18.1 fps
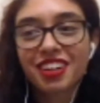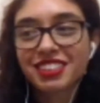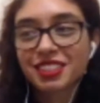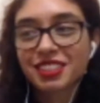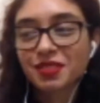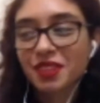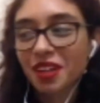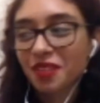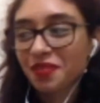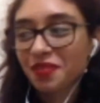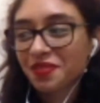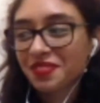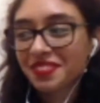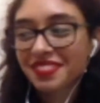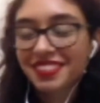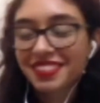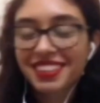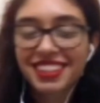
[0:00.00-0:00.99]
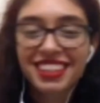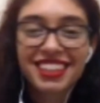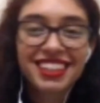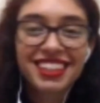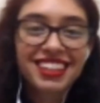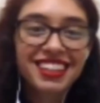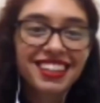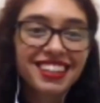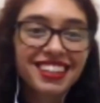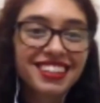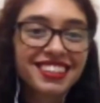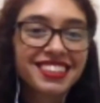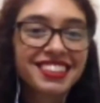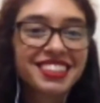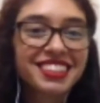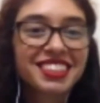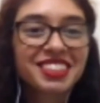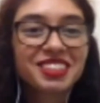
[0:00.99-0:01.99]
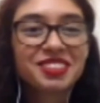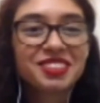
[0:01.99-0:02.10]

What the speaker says: remember. I don't remember because